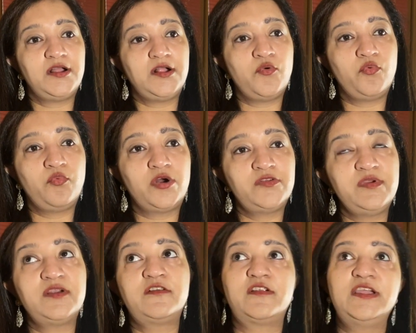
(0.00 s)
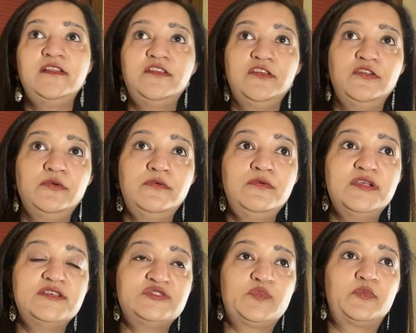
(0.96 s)
what we are trying to do
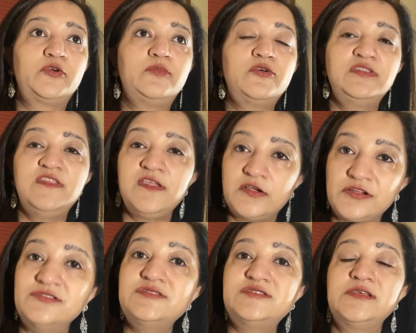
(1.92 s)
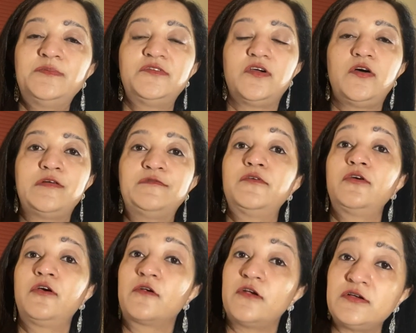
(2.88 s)
is promote the concept of
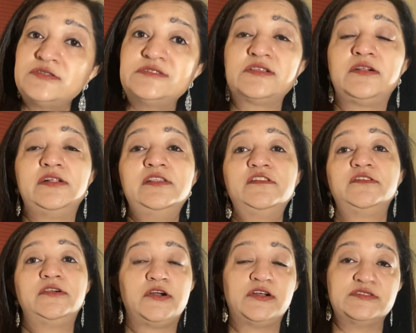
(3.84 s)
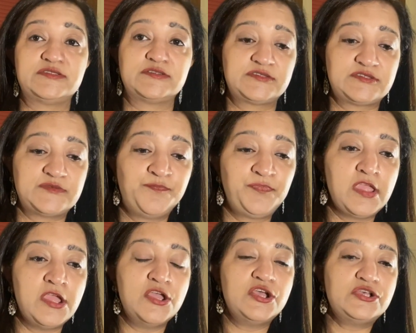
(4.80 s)
cross culture concerts.
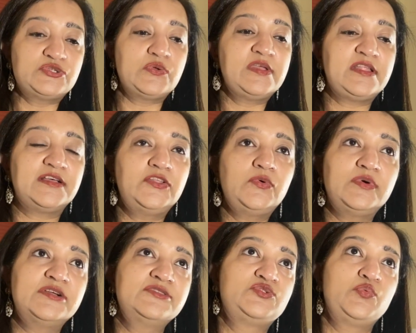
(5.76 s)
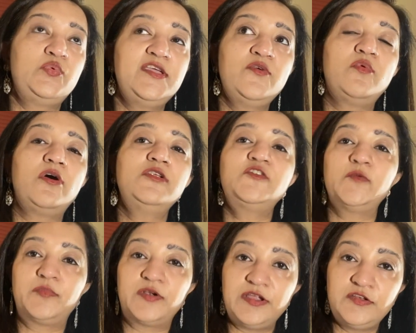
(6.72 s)
So, in other words, we want to
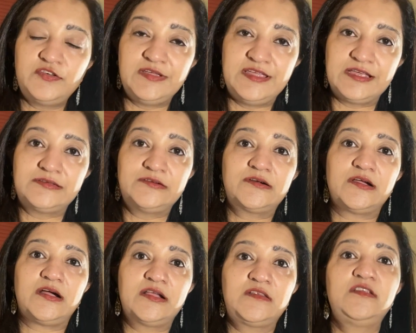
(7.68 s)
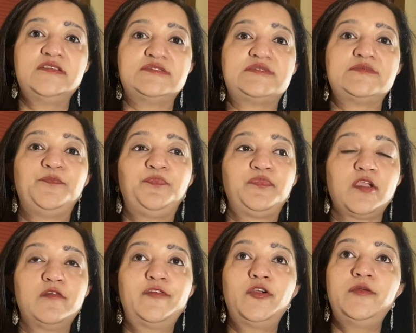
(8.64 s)
bring together artists
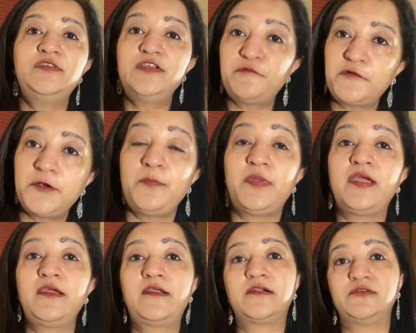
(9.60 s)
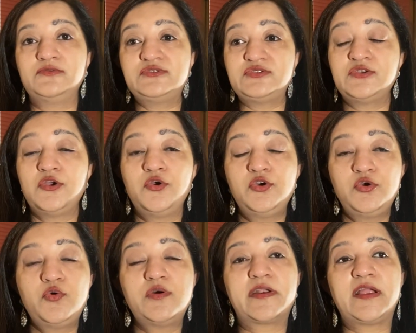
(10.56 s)
from different backgrounds
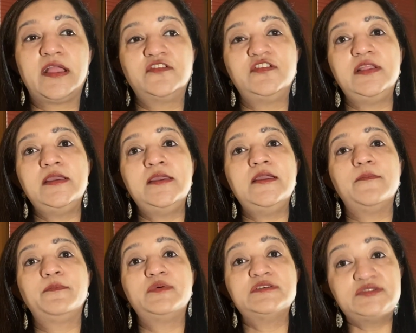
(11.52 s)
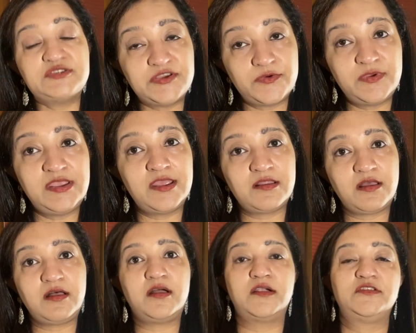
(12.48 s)
who are actually pursuing an
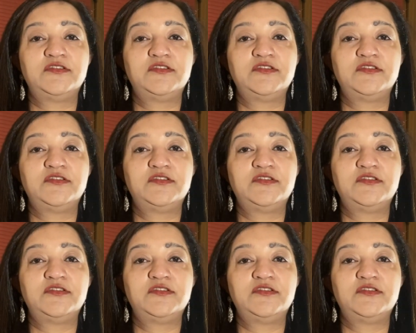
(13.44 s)
art